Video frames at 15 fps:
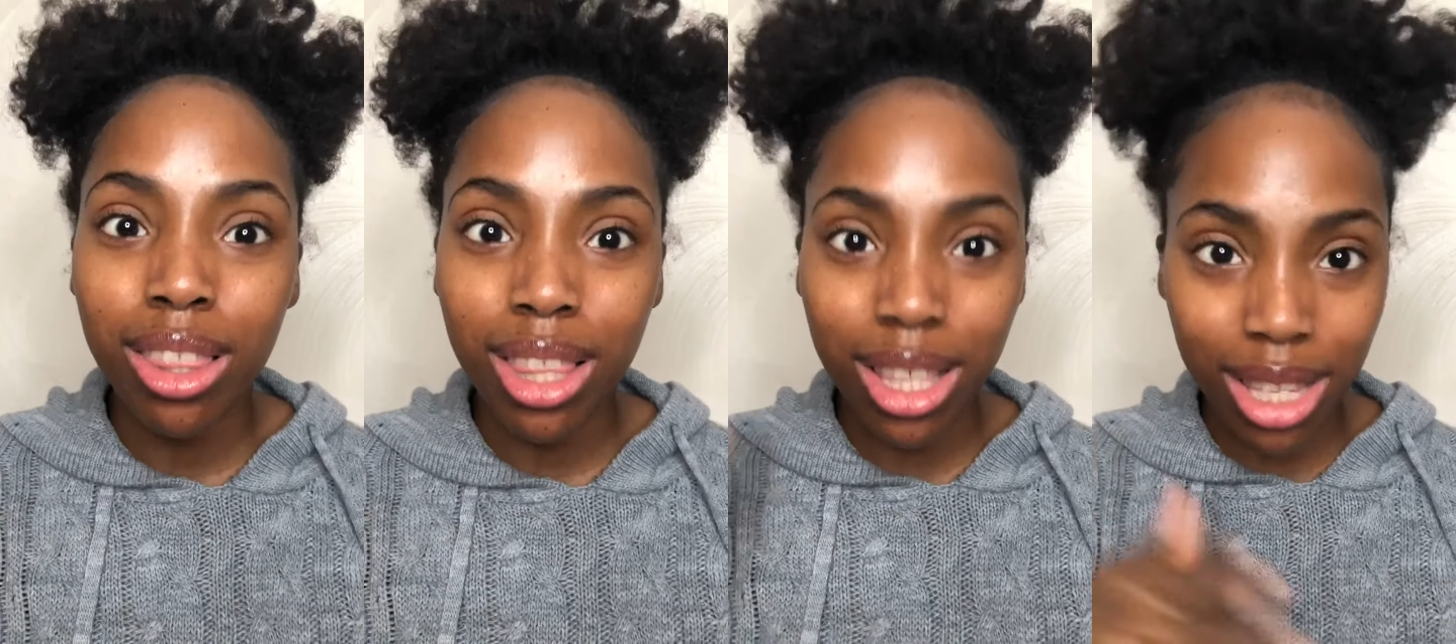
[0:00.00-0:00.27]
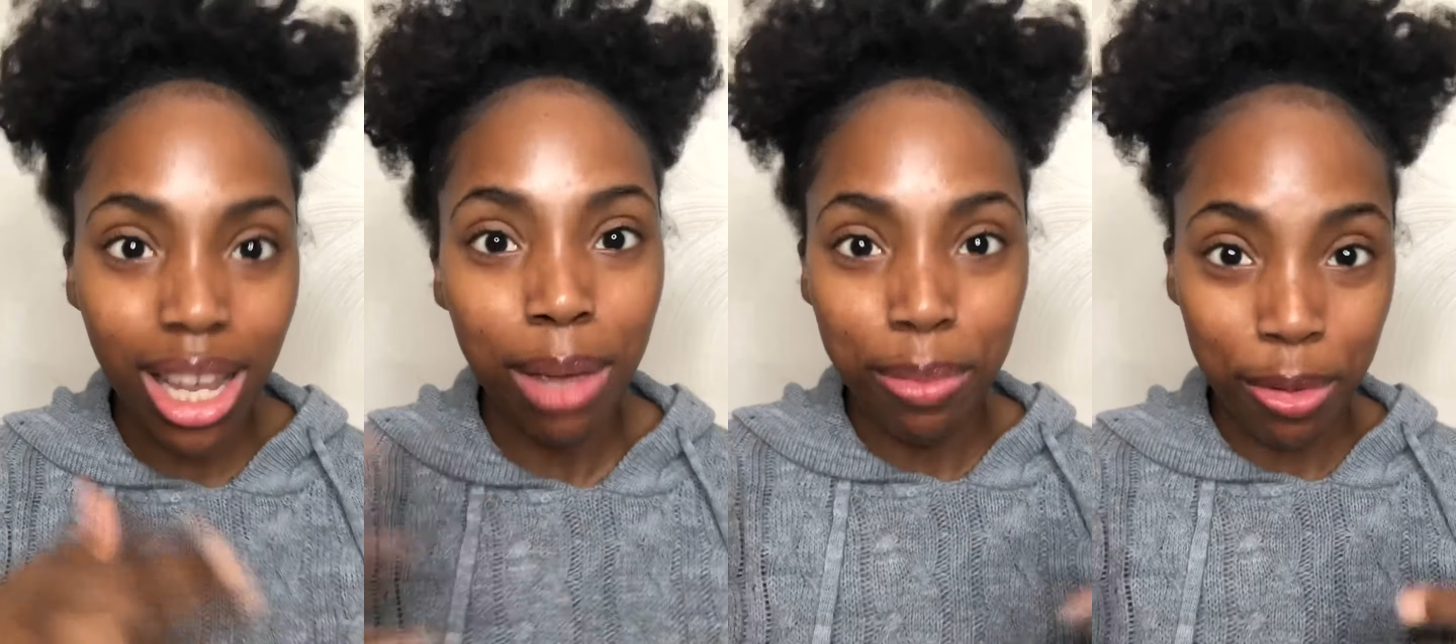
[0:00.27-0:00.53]
the
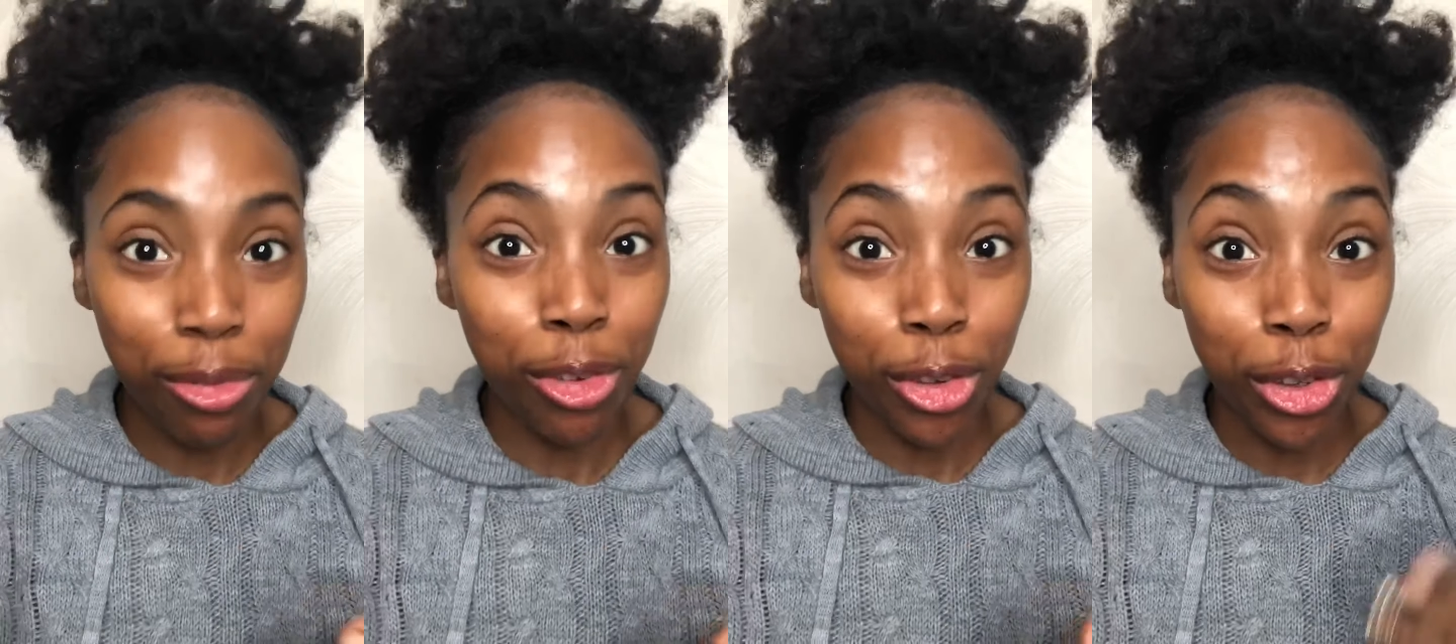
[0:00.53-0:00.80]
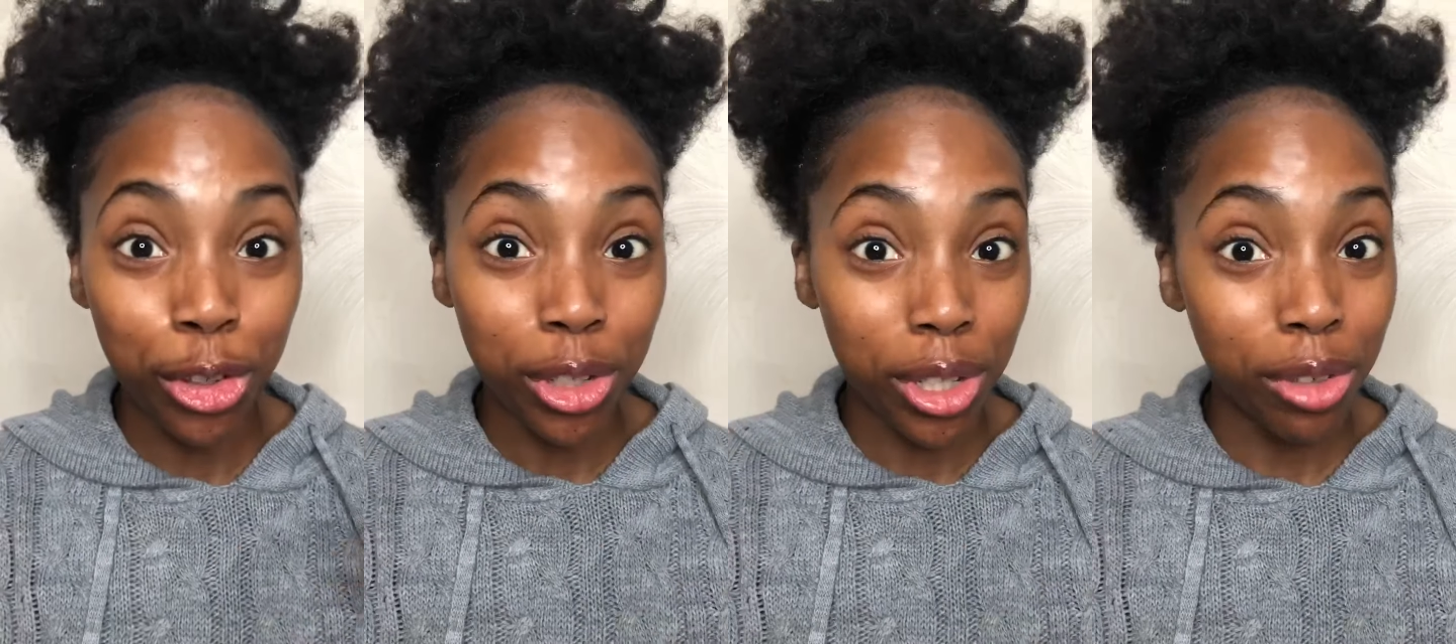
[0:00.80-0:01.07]
type of feel
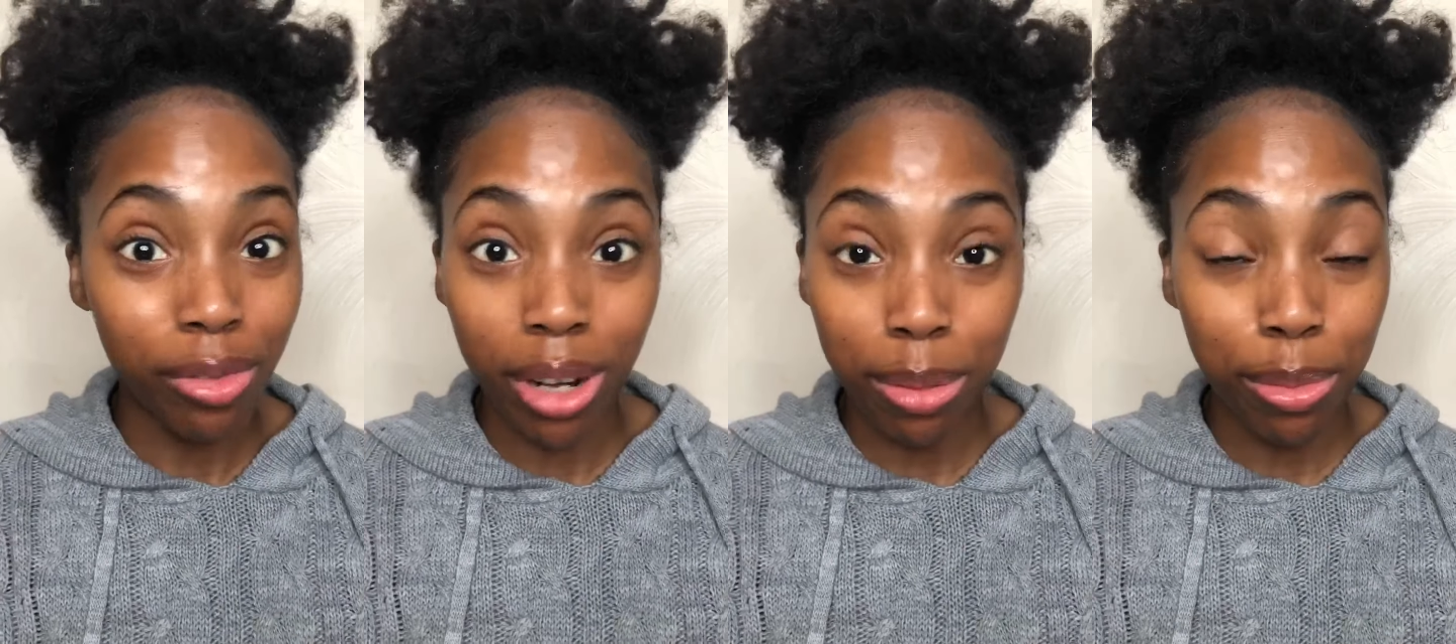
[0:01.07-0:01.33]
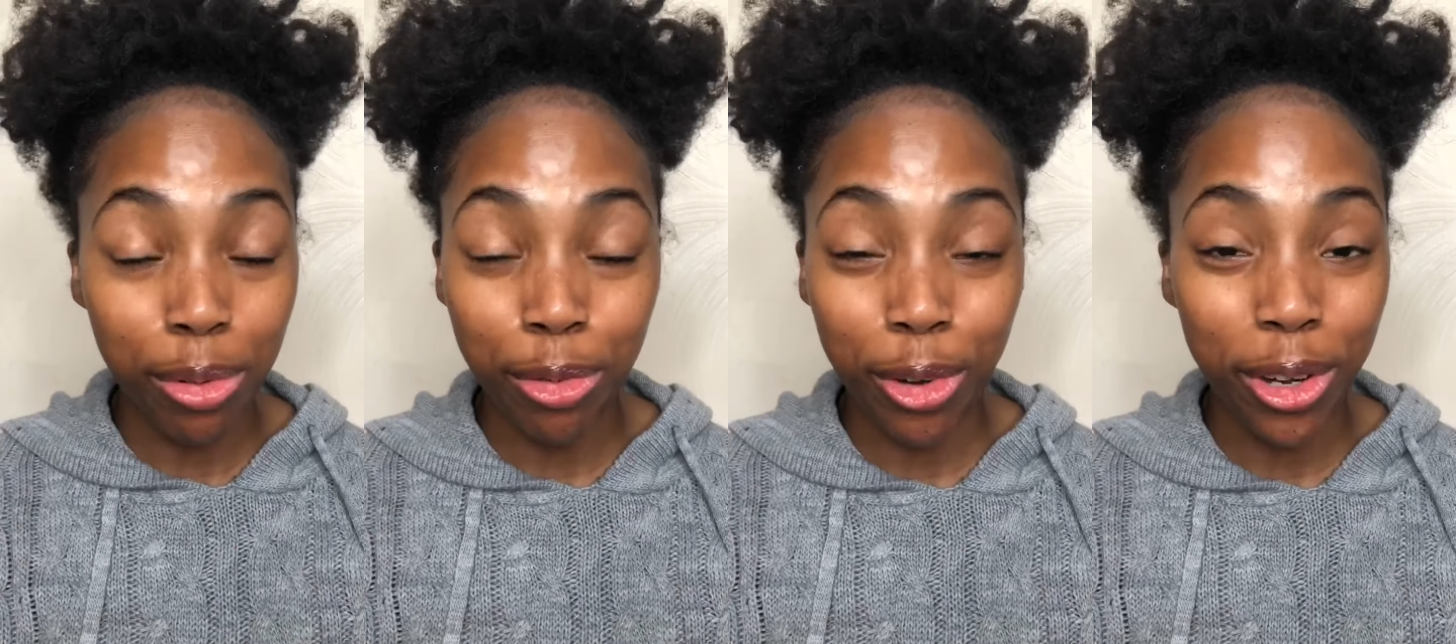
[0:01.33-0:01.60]
you need right
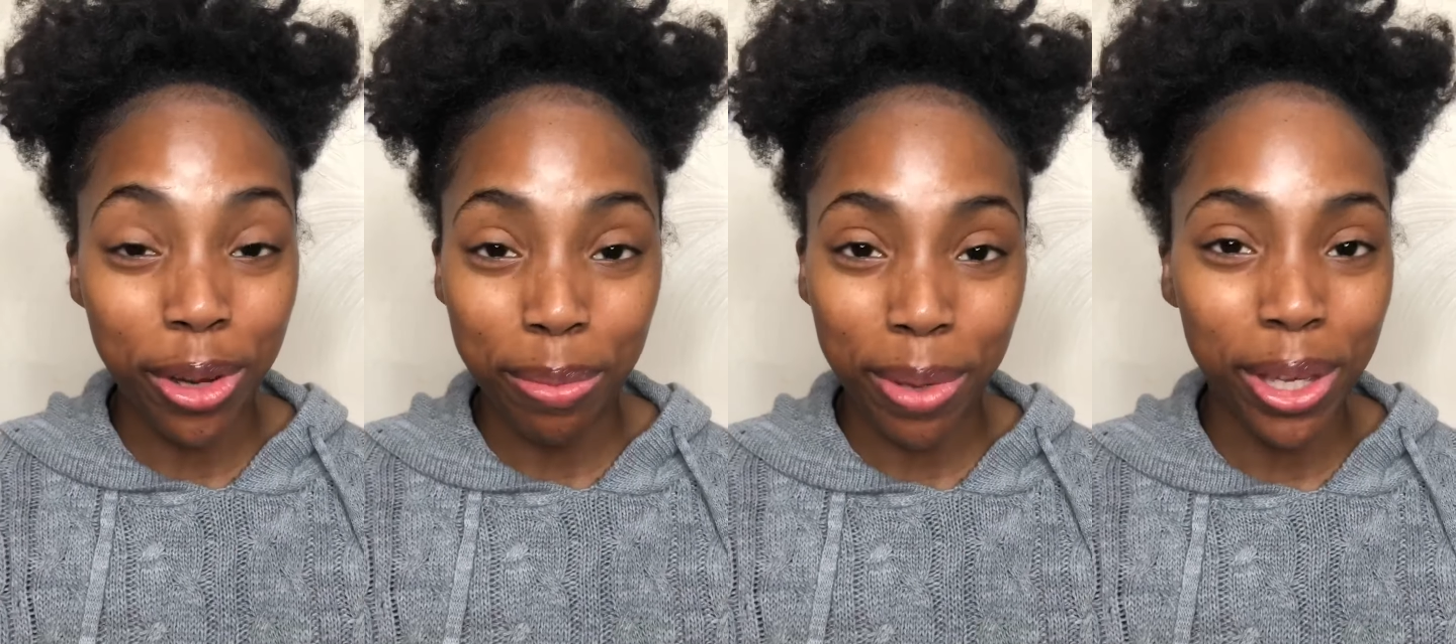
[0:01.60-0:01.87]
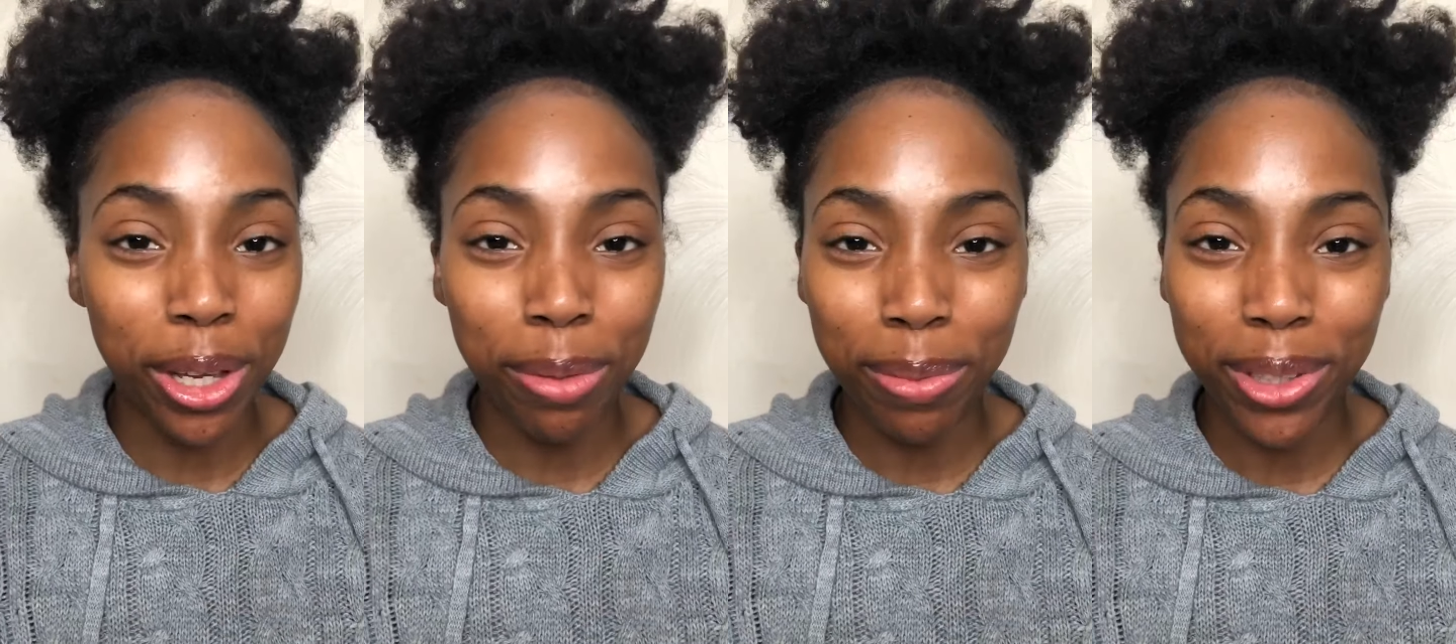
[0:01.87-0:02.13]
before your
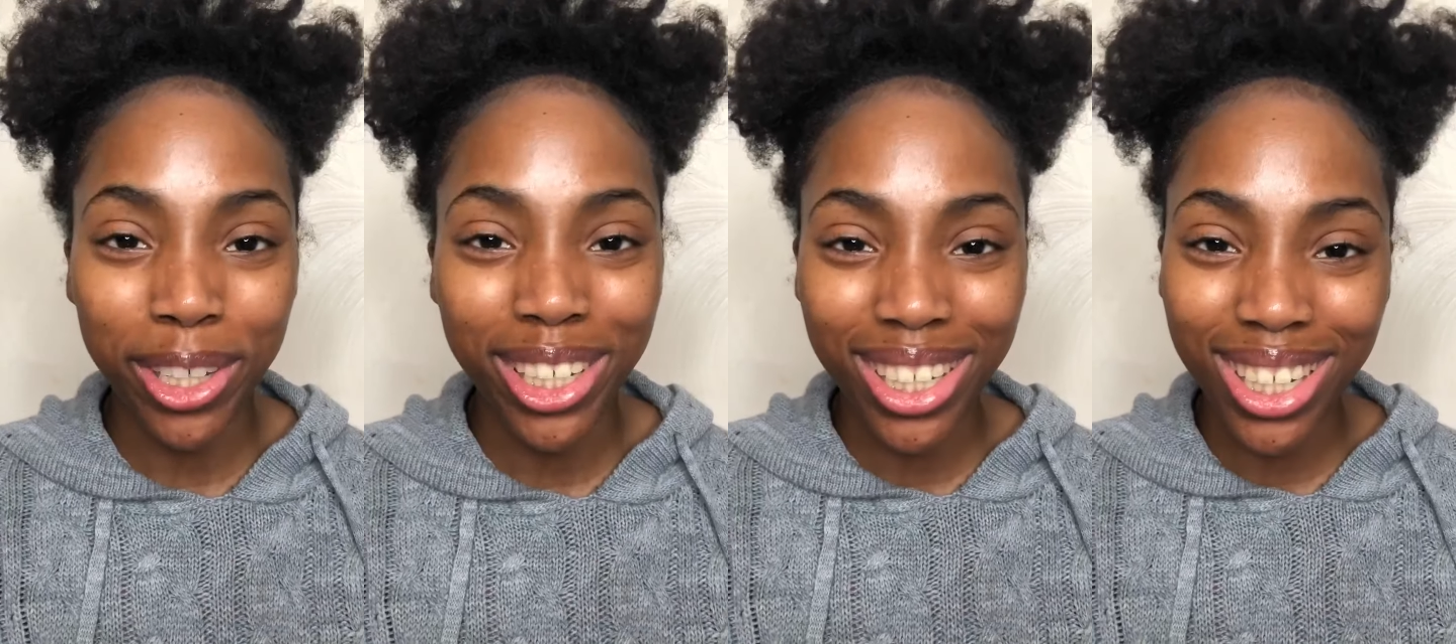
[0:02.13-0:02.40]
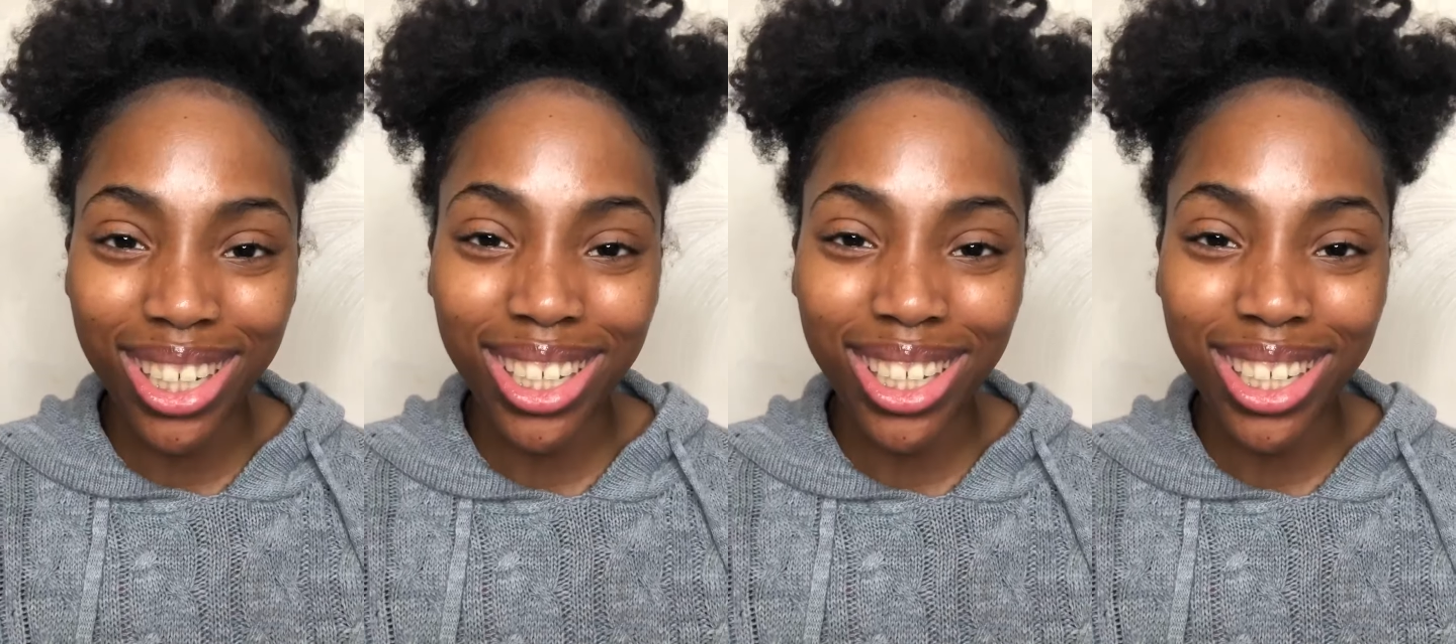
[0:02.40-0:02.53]
makeup look.